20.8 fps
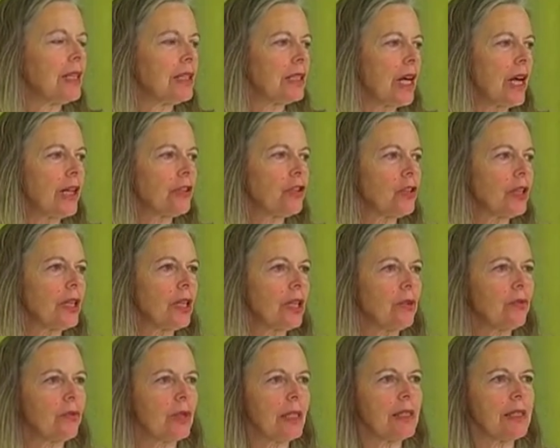Logic
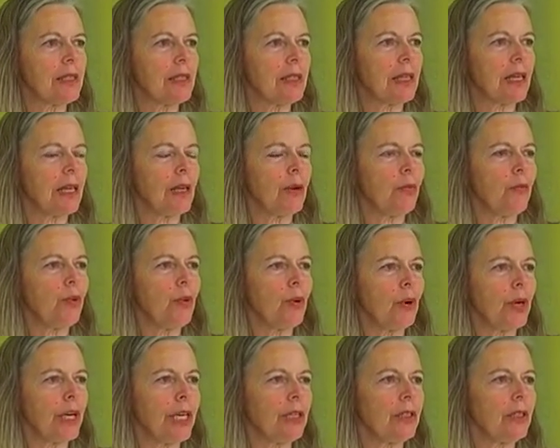and reason can
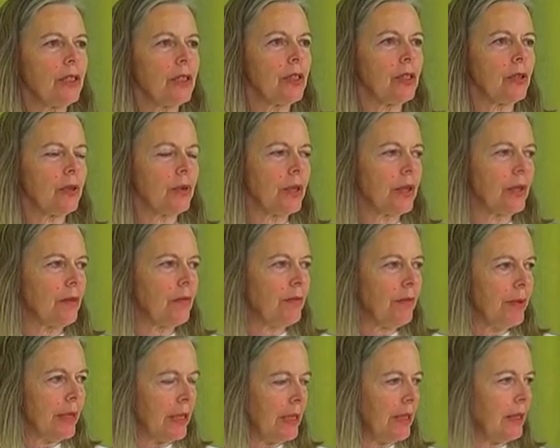point to it,
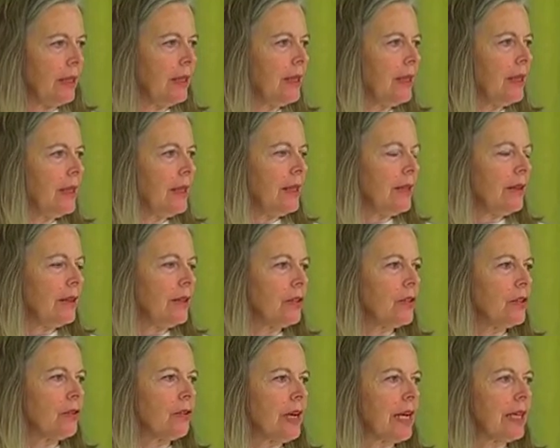but the
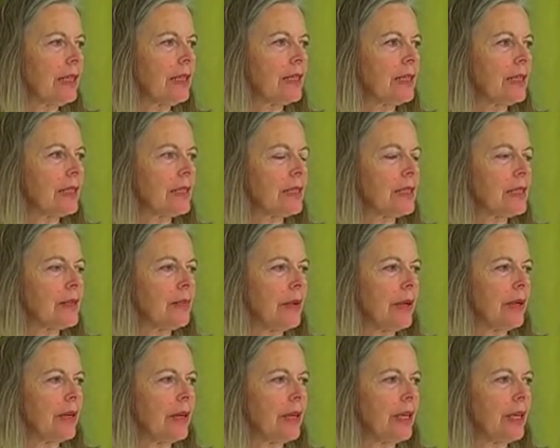direct
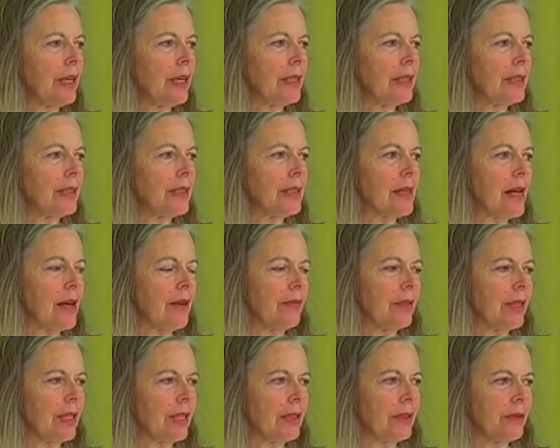experience of
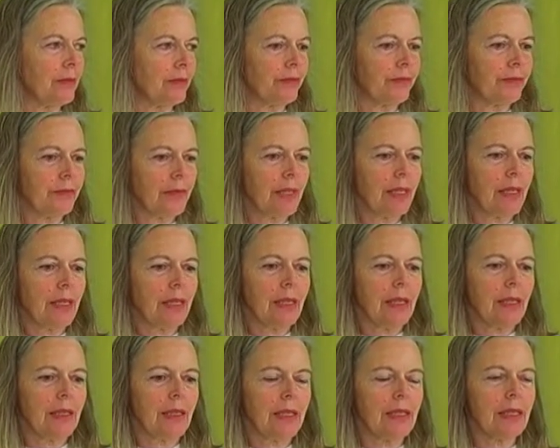it,
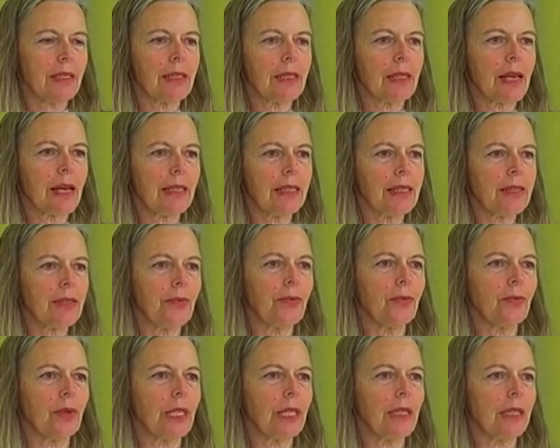the
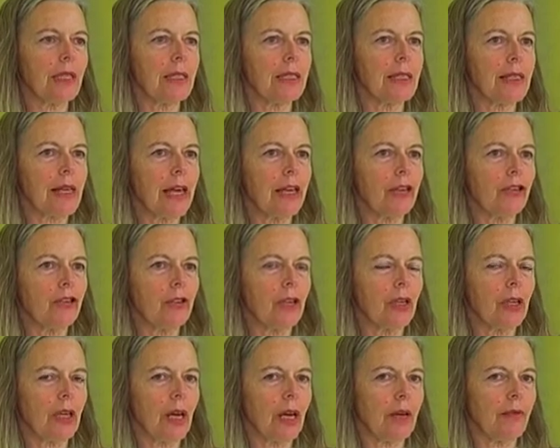decisive
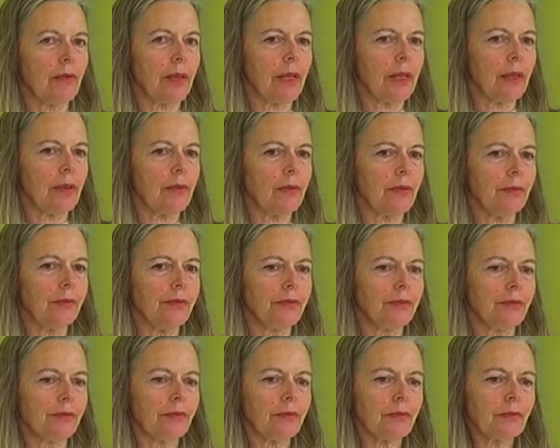realization of it,
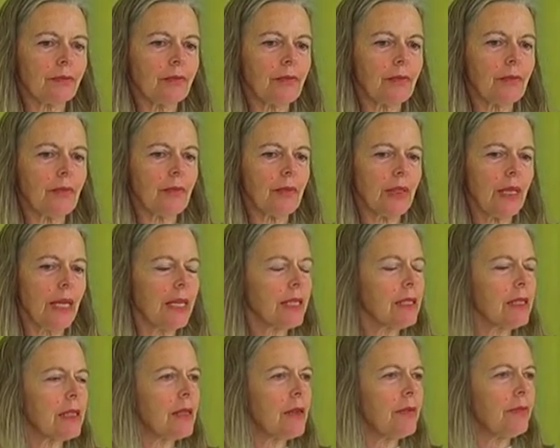
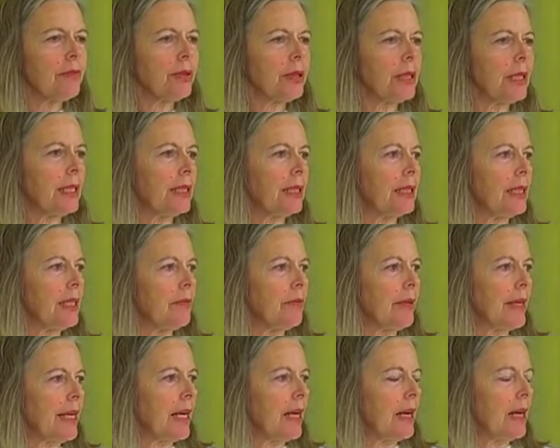is completely
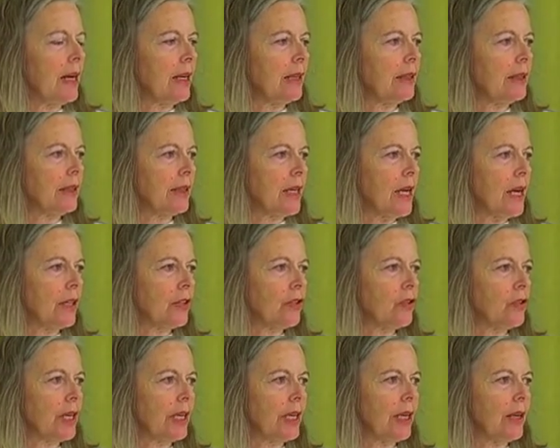beyond
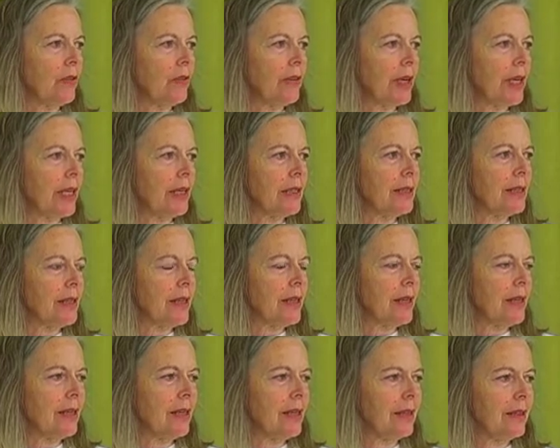logic and reason.